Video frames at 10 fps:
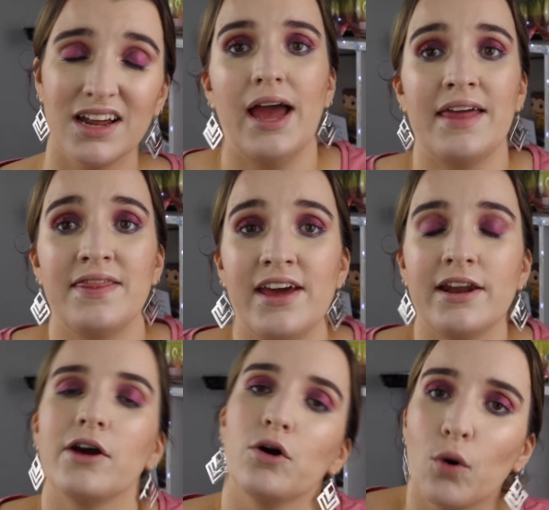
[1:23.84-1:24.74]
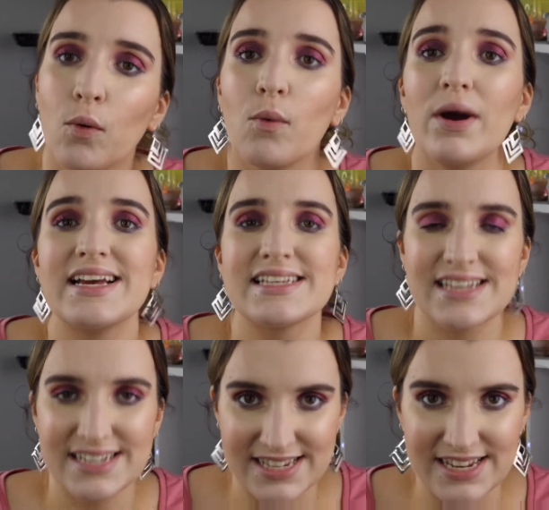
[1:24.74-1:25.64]
And then I
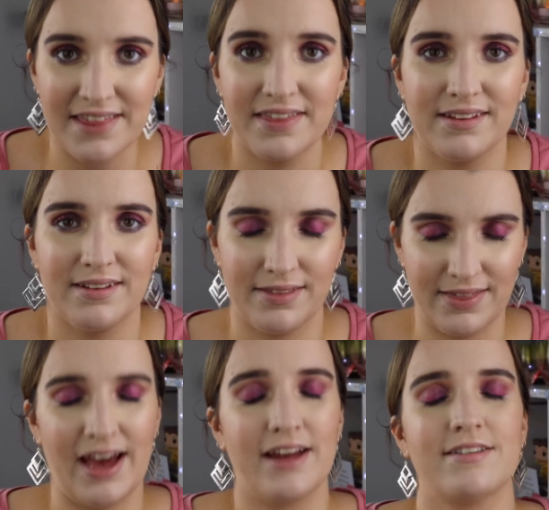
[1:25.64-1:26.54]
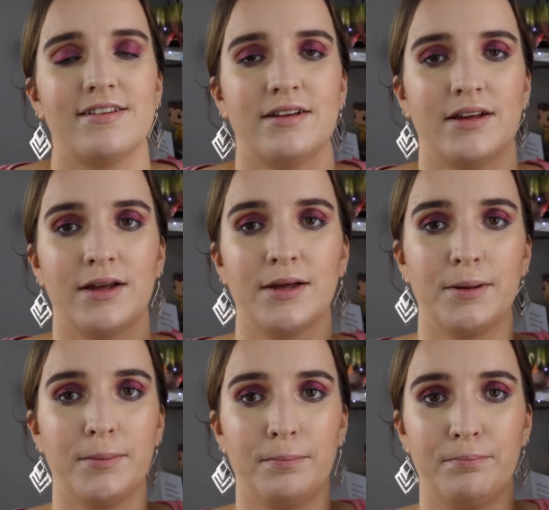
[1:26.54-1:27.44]
always set that
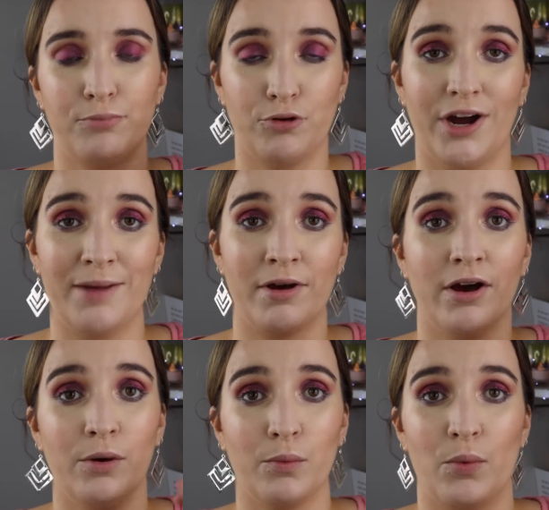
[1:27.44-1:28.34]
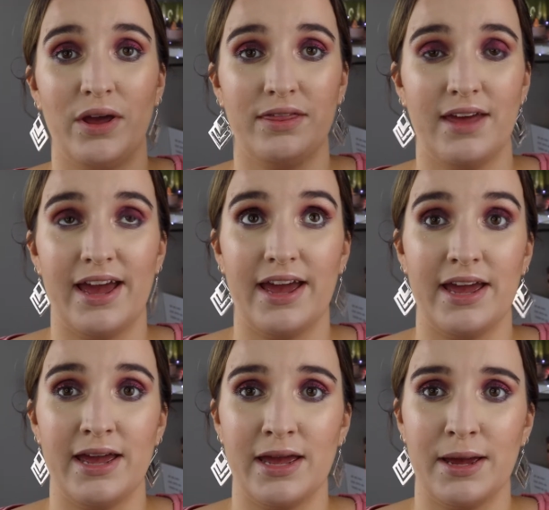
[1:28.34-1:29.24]
primer with
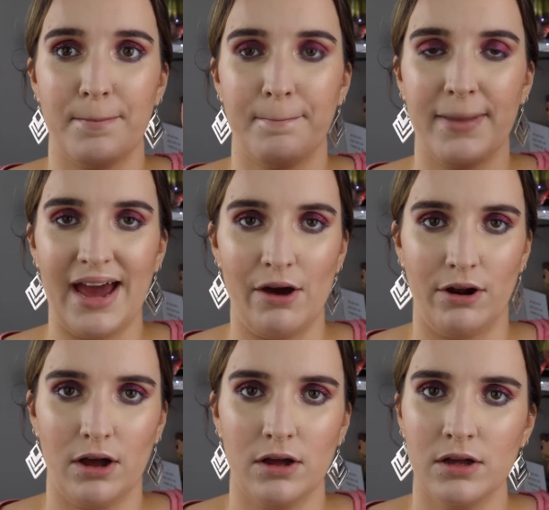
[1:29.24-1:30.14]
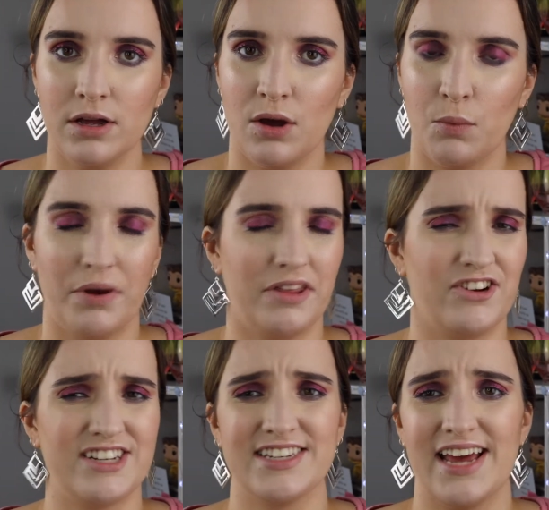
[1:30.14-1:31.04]
a powder, whether
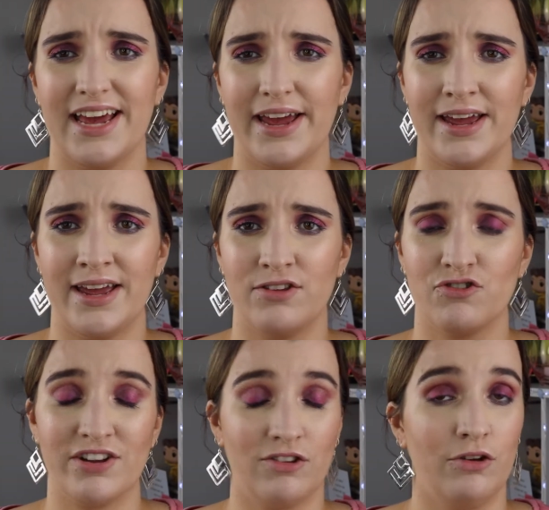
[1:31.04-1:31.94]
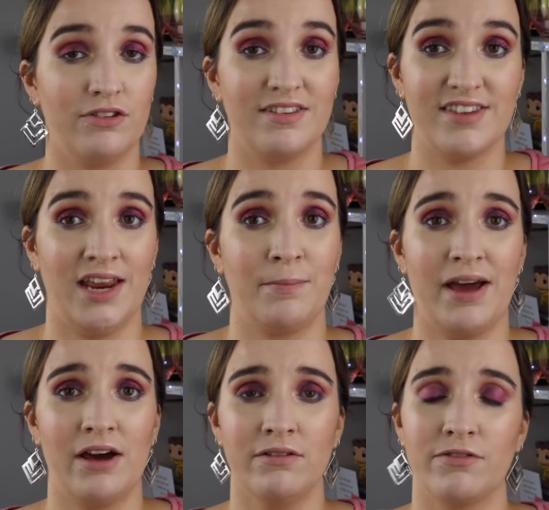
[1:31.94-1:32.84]
it's a translucent setting
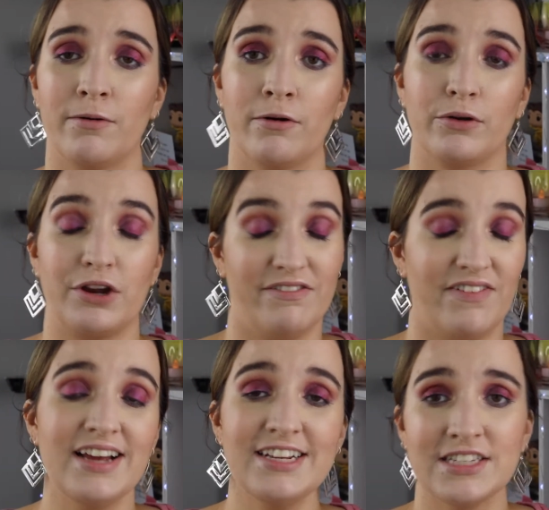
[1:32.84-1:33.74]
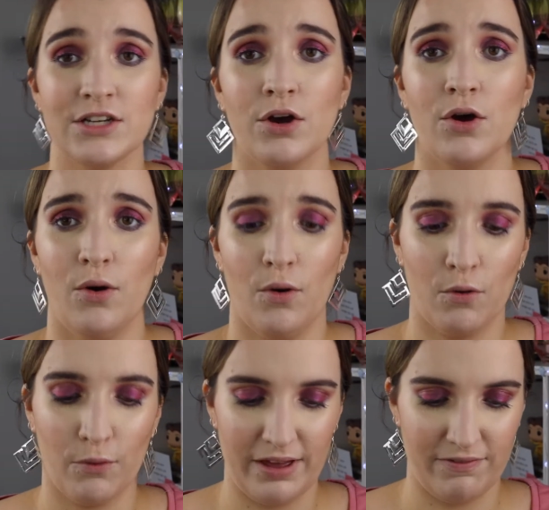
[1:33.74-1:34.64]
powder for your face,
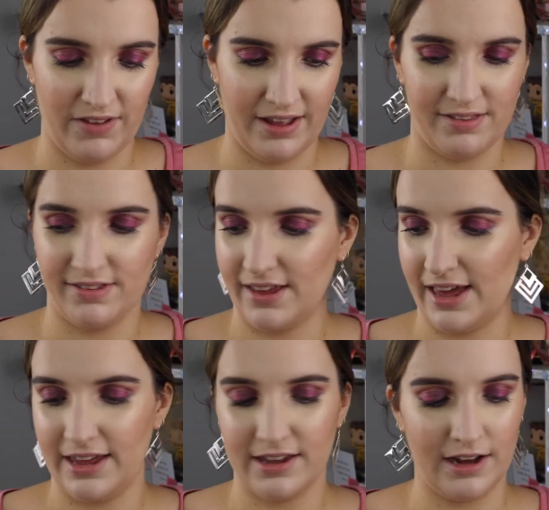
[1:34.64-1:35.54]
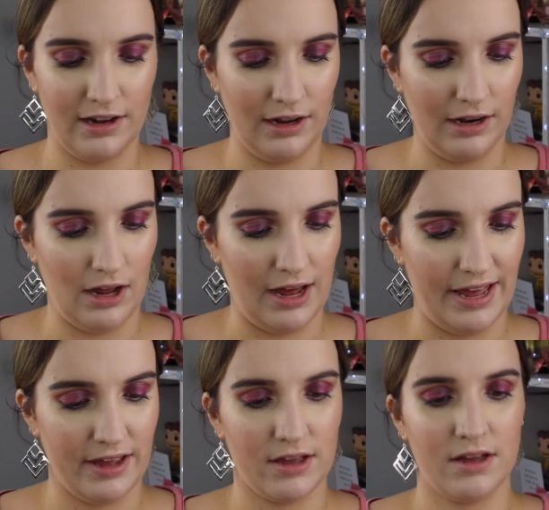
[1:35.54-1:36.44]
or if it's a colour
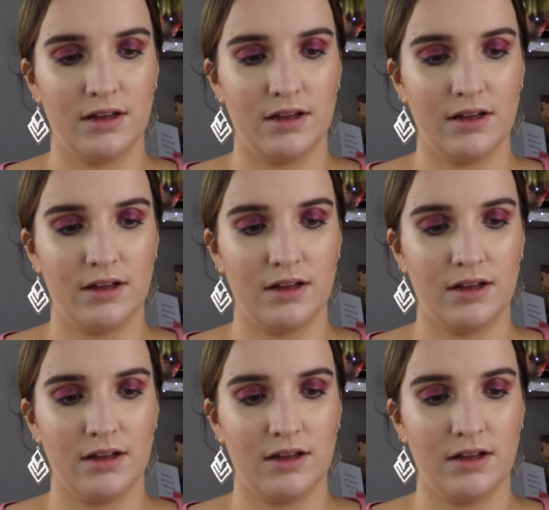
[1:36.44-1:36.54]
like